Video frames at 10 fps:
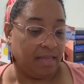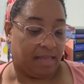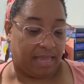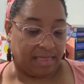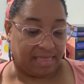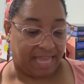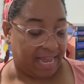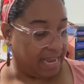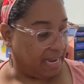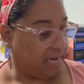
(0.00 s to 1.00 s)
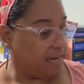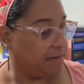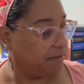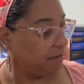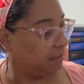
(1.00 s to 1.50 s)
And then
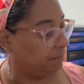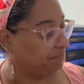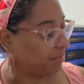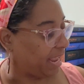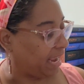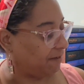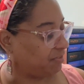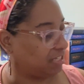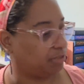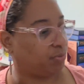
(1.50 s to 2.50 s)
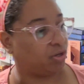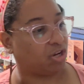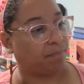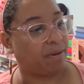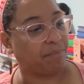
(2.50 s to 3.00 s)
I have this book
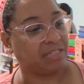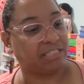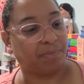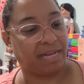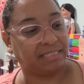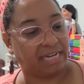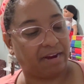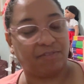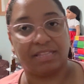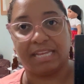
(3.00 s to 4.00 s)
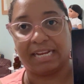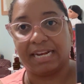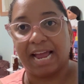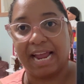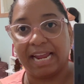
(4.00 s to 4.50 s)
called Pumpkin Spice and Everything
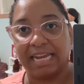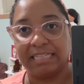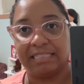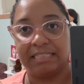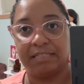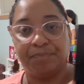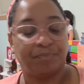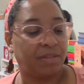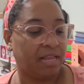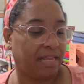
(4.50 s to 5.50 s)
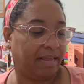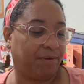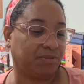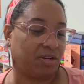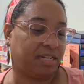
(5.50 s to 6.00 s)
Nice. It
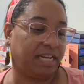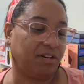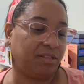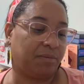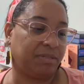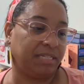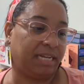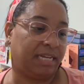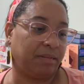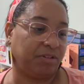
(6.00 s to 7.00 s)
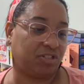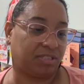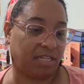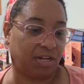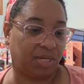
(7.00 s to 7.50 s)
was on Kindle Unlimited. Let me
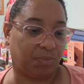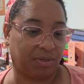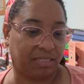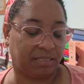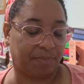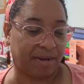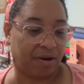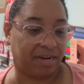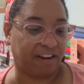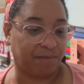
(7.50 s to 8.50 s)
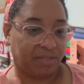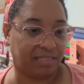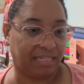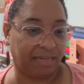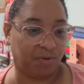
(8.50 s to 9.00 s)
just tell you what it's about. And I've been
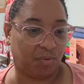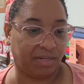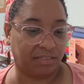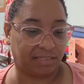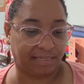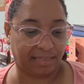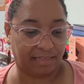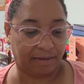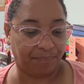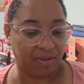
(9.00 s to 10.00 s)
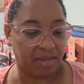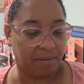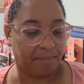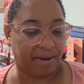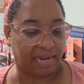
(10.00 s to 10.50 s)
Team Oasis lately.
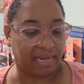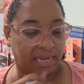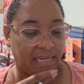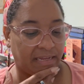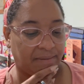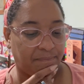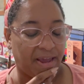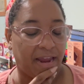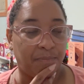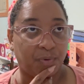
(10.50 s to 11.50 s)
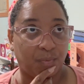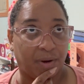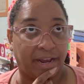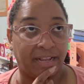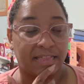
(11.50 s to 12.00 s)
My
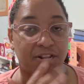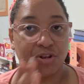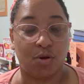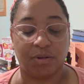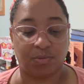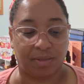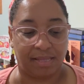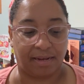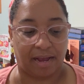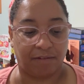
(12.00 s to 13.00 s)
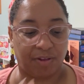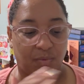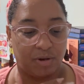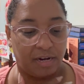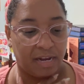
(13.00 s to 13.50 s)
Paperwhite, the newest one, the agave
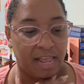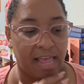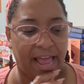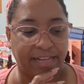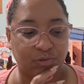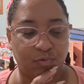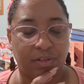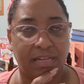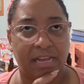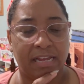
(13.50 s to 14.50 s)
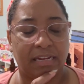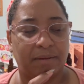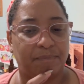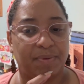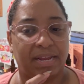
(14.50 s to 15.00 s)
one, has really
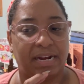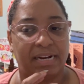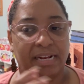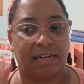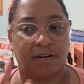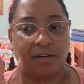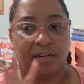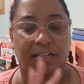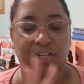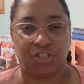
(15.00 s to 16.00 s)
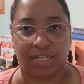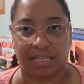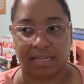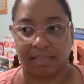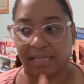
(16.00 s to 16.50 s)
been glitchy
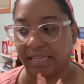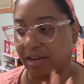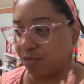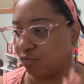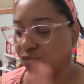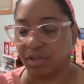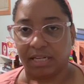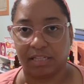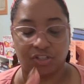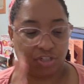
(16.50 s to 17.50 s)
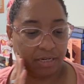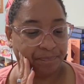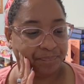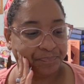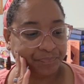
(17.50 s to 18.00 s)
lately, like really glitchy.
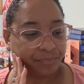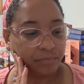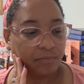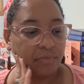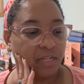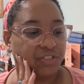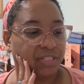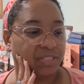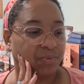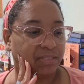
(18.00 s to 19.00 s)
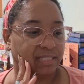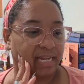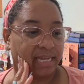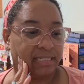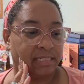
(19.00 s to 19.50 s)
So this one
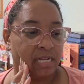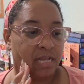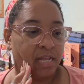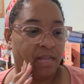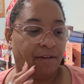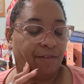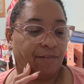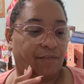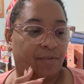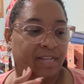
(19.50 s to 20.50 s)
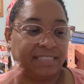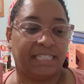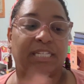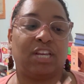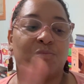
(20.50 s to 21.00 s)
says,
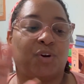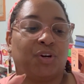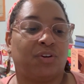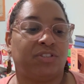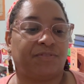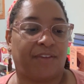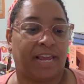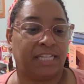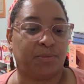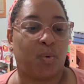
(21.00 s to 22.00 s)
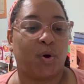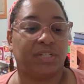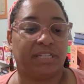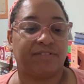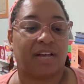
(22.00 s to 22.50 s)
Gilmore Girls fans, pour
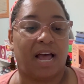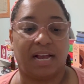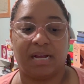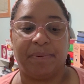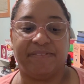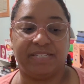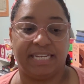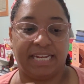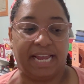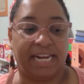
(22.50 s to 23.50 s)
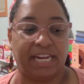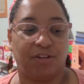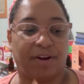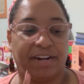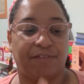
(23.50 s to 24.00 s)
yourselves a hot cup of tea and
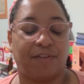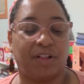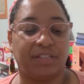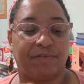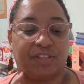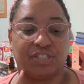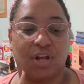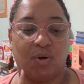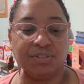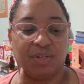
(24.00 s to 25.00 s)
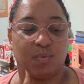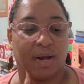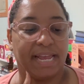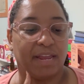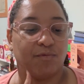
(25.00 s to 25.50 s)
get ready to fall in love with this cozy
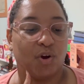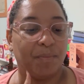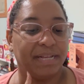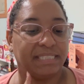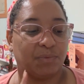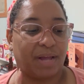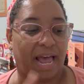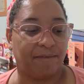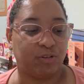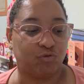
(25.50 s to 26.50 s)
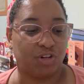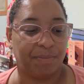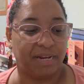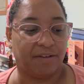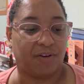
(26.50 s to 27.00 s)
YA romance that will have you
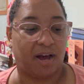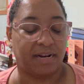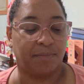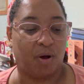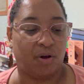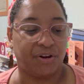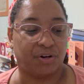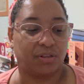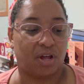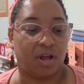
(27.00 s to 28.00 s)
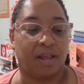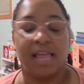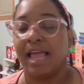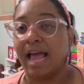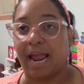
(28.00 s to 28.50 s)
dreaming of autumn all year long.
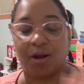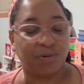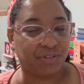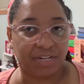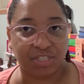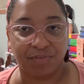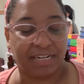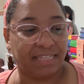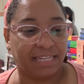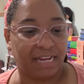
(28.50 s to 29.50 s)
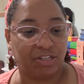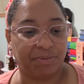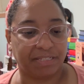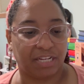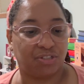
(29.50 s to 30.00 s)
I almost don't need to read anything else
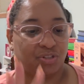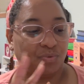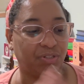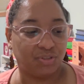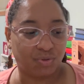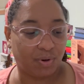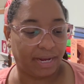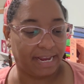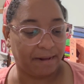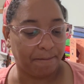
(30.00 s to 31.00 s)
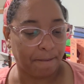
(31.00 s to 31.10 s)
because I do enjoy